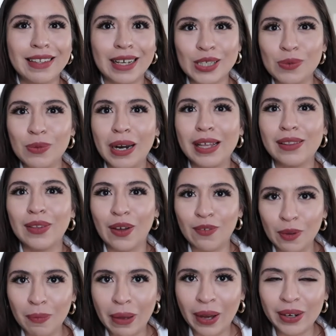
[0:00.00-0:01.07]
that's what I
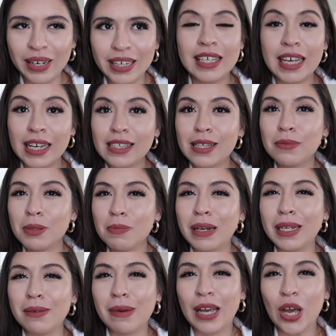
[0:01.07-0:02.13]
love about it. Yes, I'm
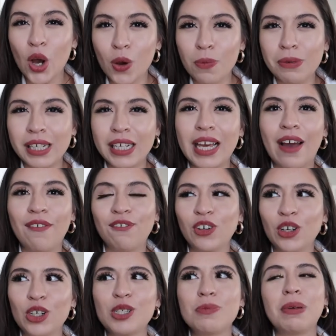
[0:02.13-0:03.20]
spending my own money at
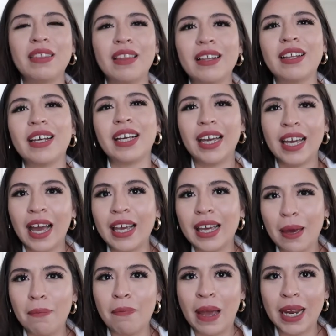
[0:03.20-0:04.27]
first, but then like I
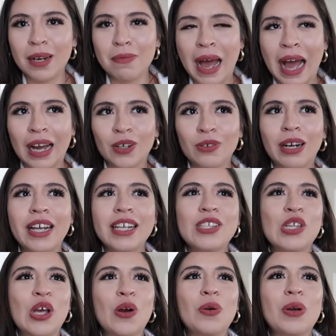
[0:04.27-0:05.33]
get paid back, right?
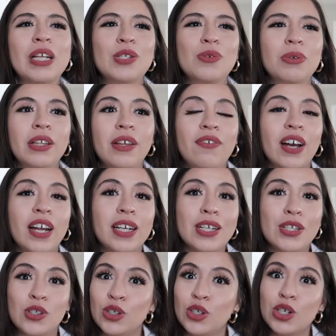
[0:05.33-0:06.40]
So it's really fun
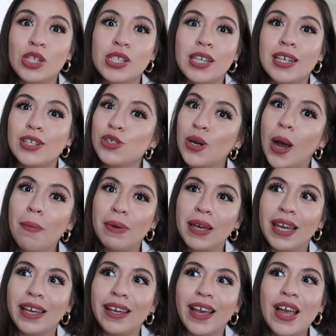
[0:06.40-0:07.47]
because you're just like
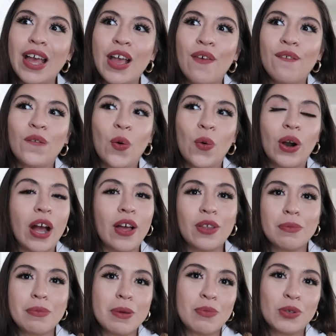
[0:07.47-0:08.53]
shopping for
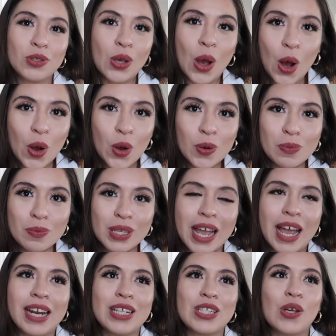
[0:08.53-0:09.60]
other people's homes,
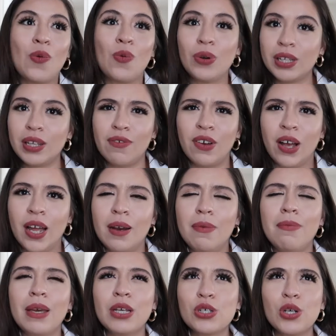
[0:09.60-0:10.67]
and it's really fun.
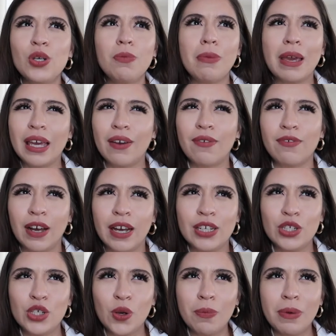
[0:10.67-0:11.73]
Make sure you make it
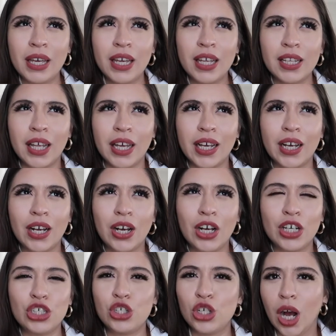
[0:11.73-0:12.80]
fun. Don't make it like
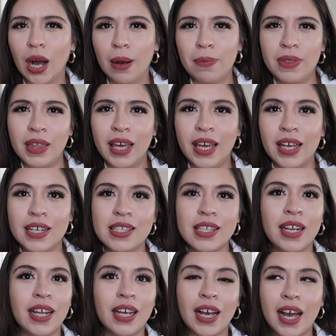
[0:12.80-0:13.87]
a job thing because
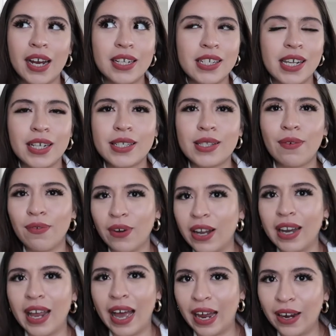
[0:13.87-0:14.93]
then it kind of takes the
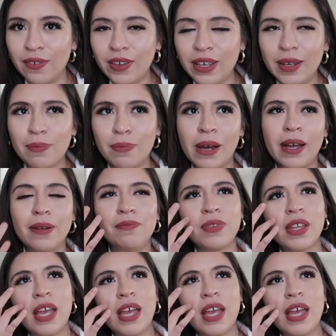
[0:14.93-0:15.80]
fun out of it. But